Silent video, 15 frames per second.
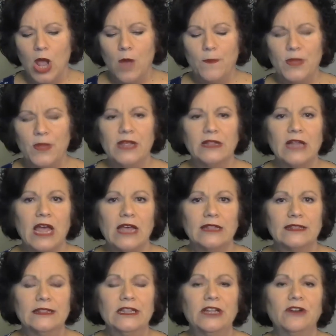but it
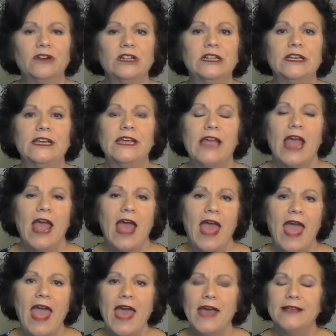literally
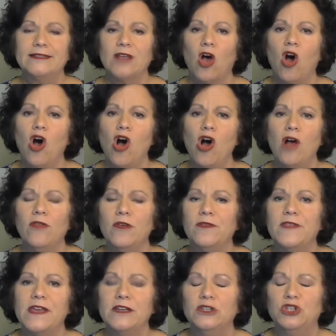has all the
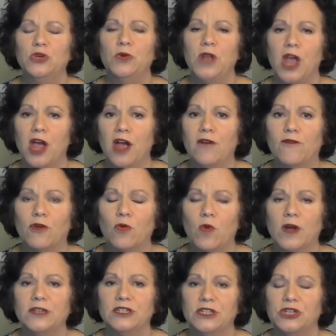things you would ever
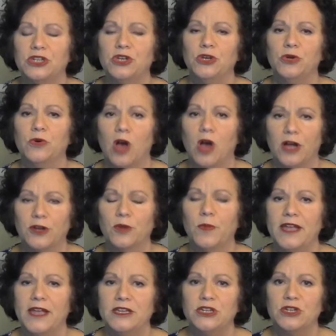want to do on your
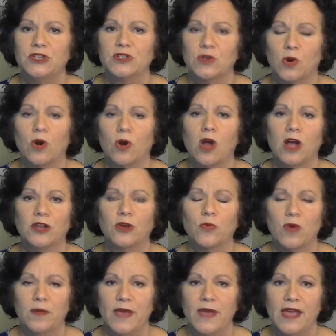pages or on your
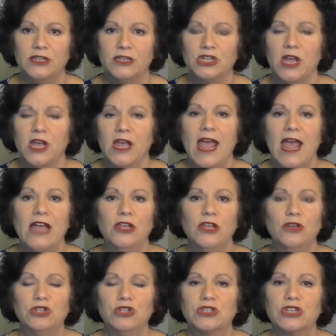web page, and
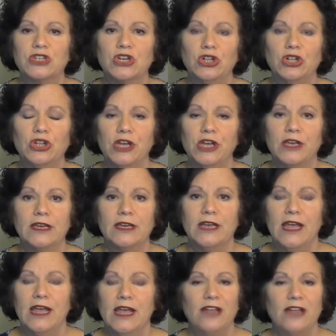you just click,
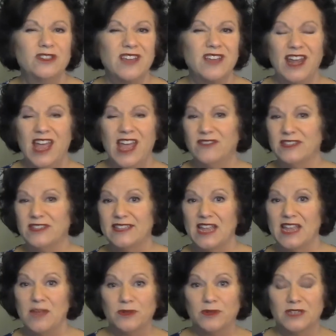and you just kind of have to
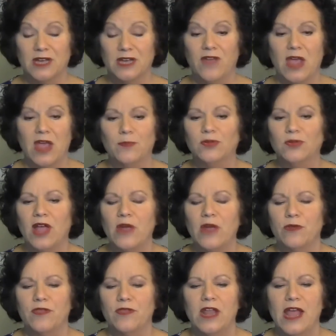sample stuff and play
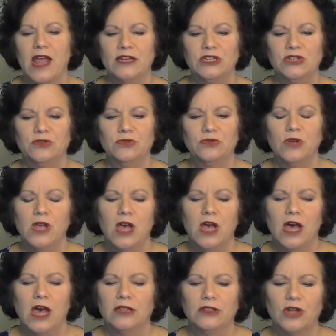with it as you
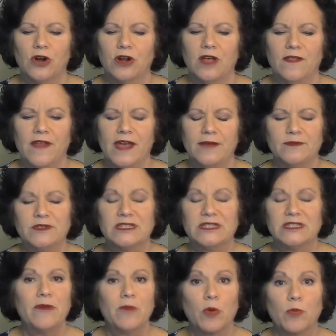learn on that. But
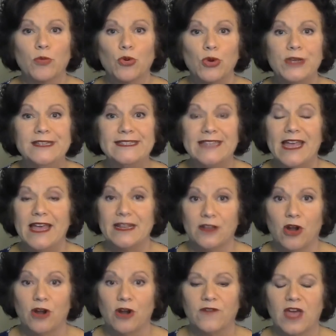some of them are preset and
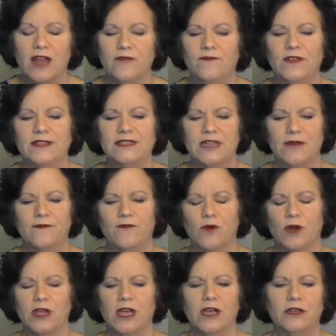already kind of fixed up for
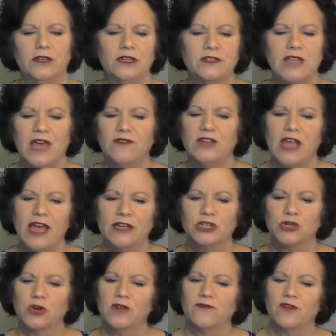you. You just have to add
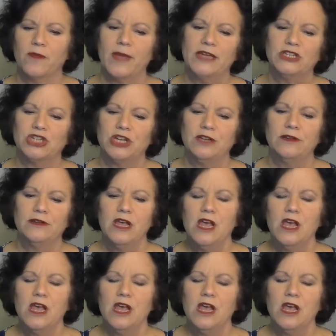your information.